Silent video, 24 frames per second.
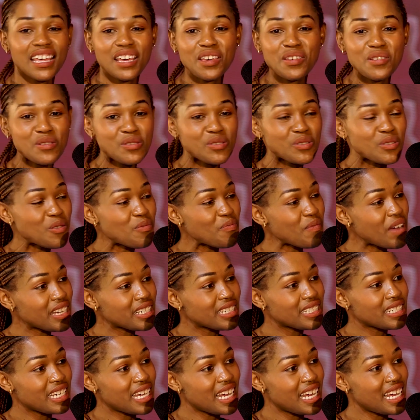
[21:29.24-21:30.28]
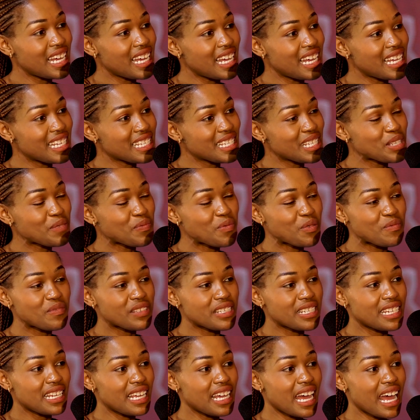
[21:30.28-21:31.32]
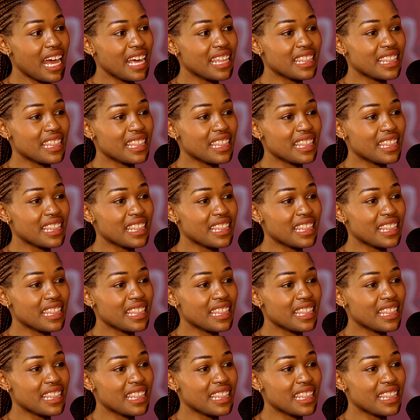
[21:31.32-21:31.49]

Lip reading: Thank you so much, Sis Phumzile.